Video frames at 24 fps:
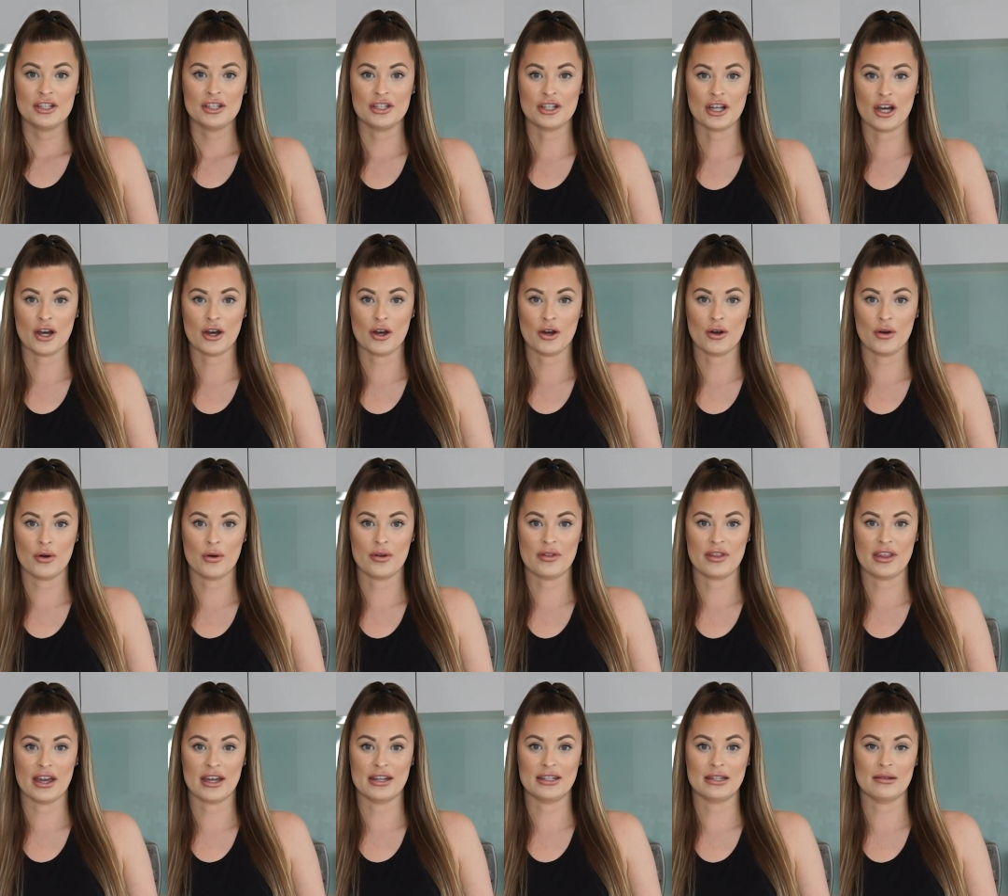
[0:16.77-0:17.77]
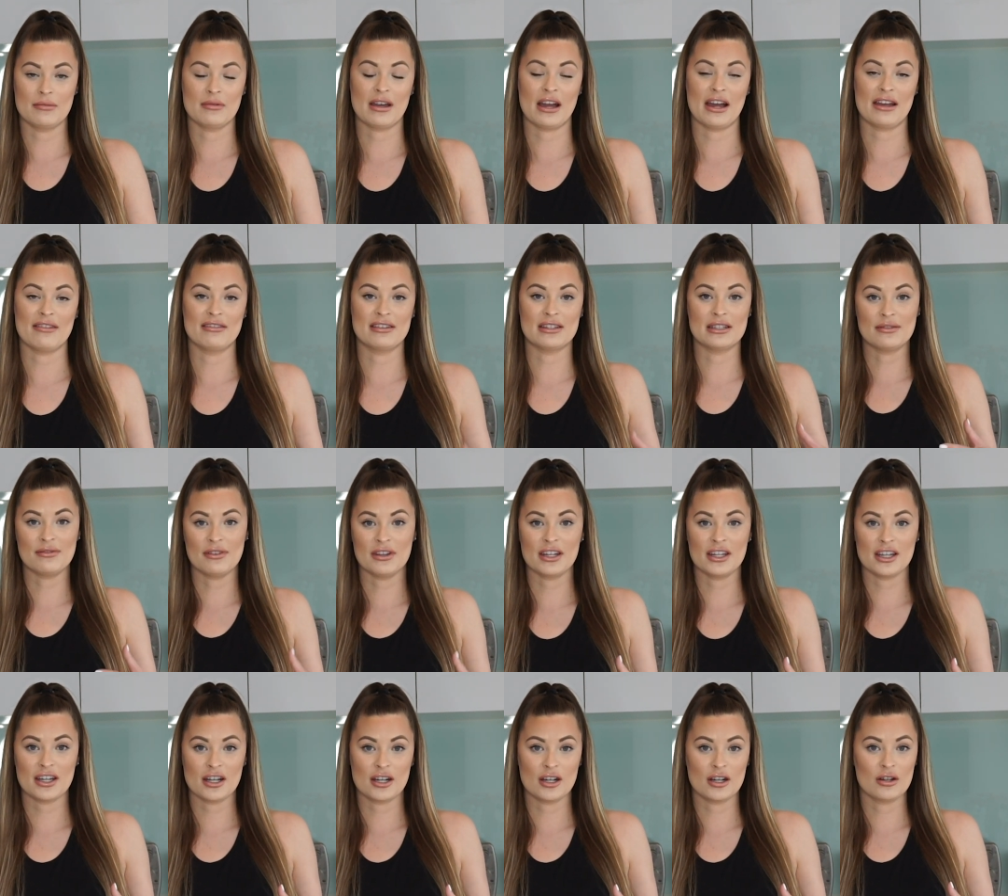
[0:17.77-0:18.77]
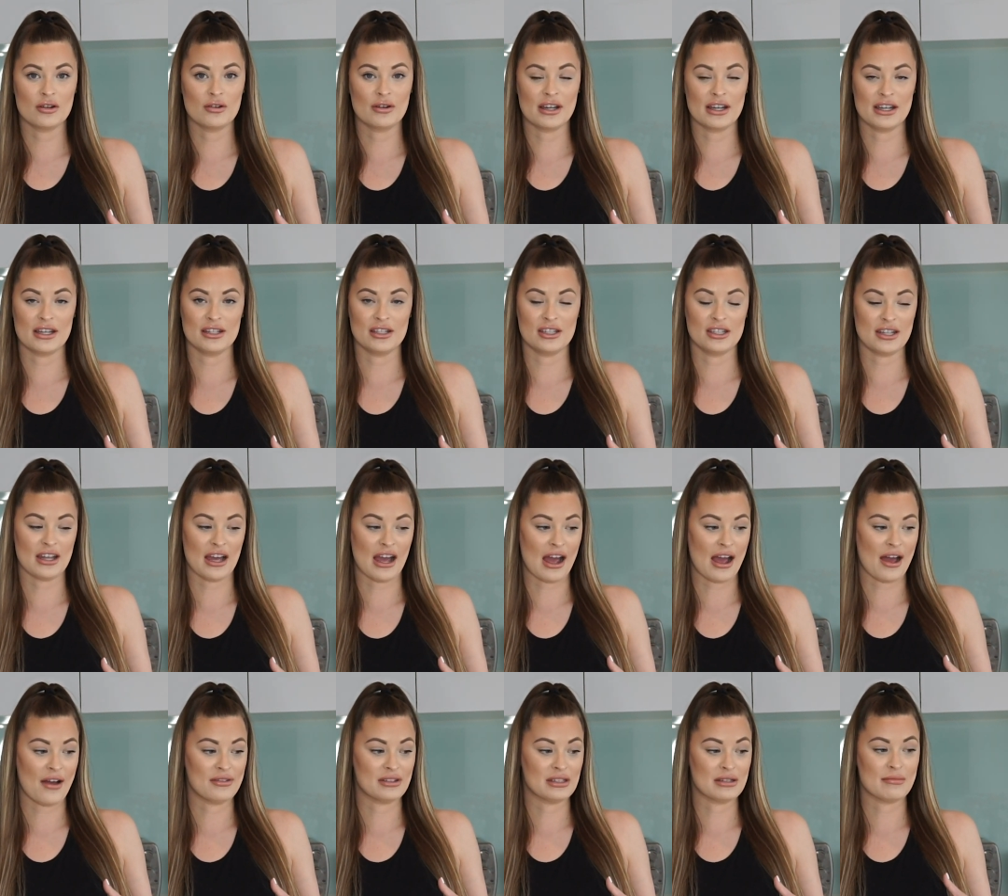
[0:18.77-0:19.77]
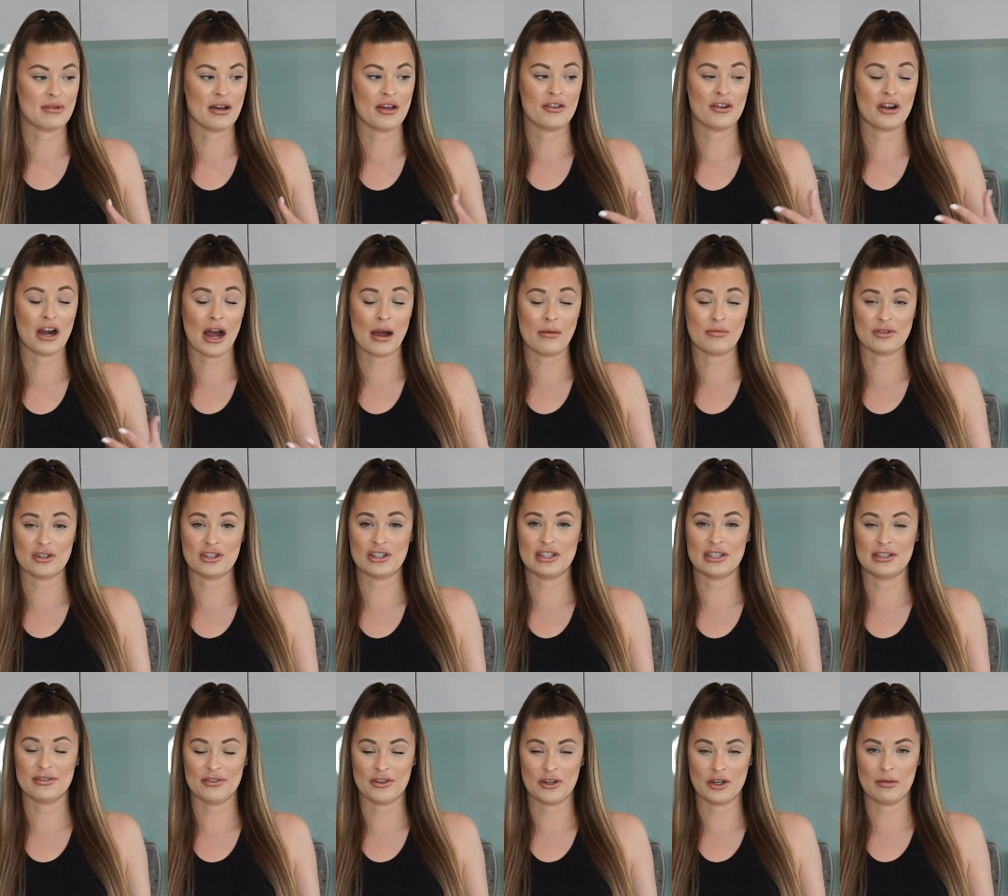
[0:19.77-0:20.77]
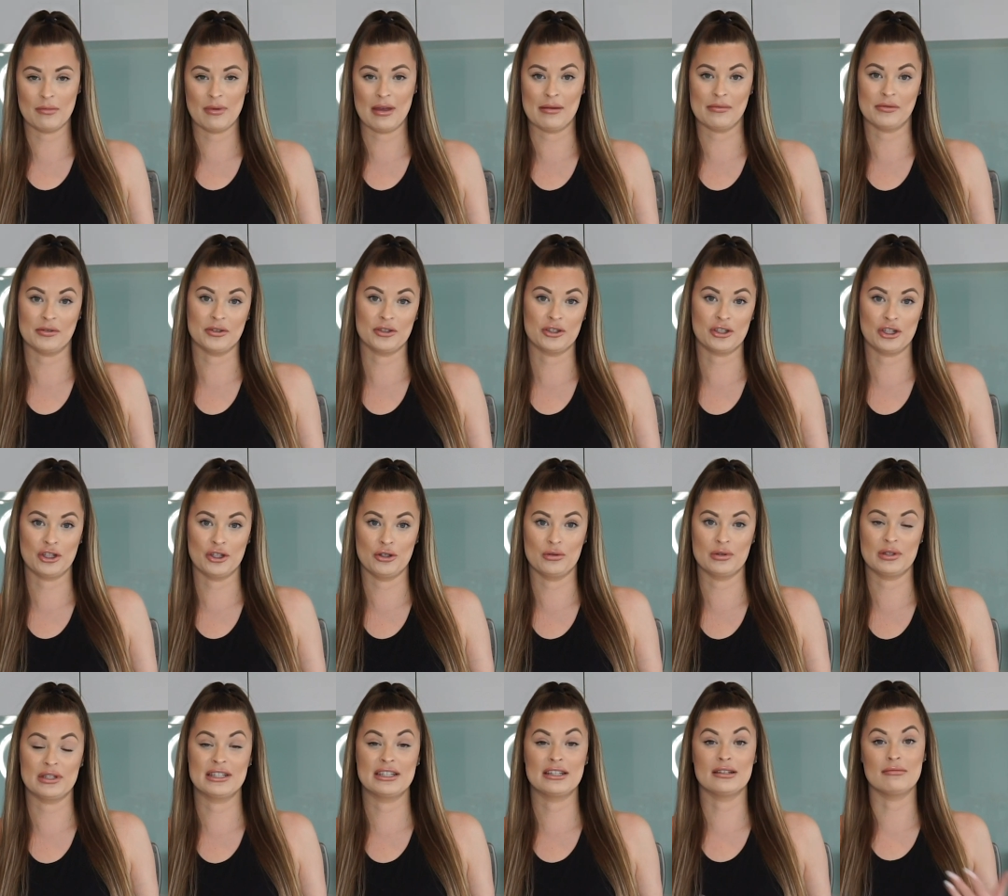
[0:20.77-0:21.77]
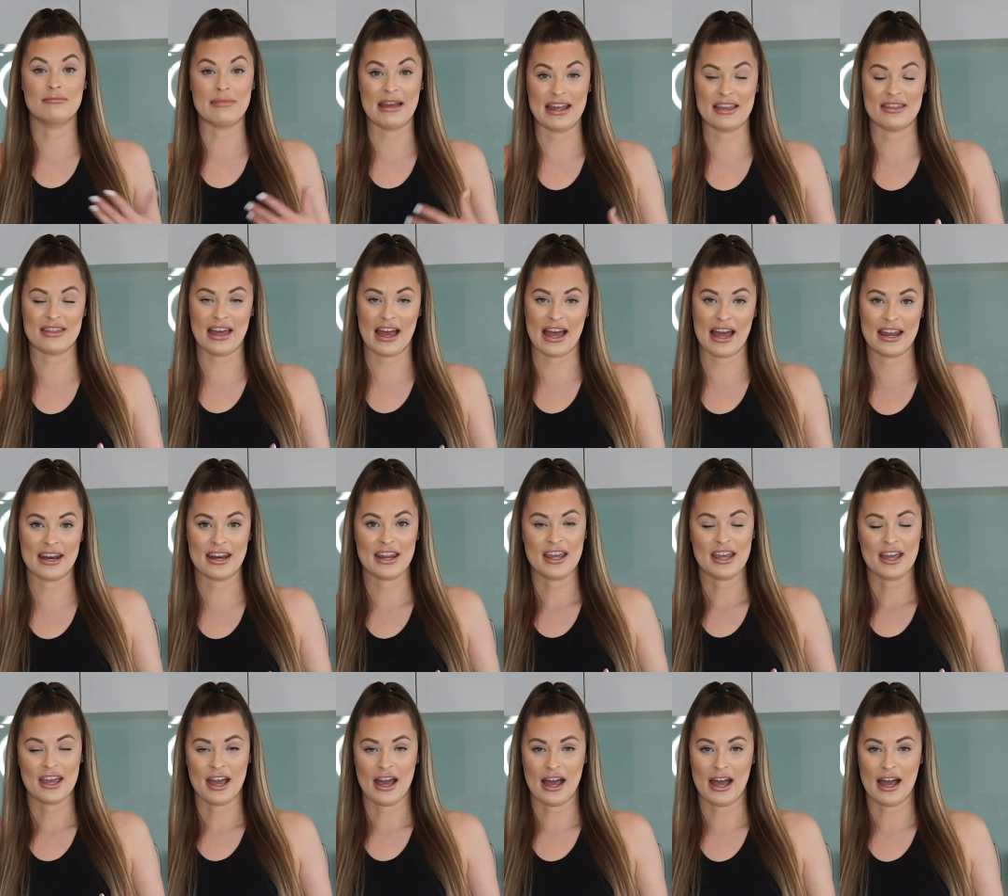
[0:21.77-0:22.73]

So the idea behind this video is to have some other options for you to be able to still make that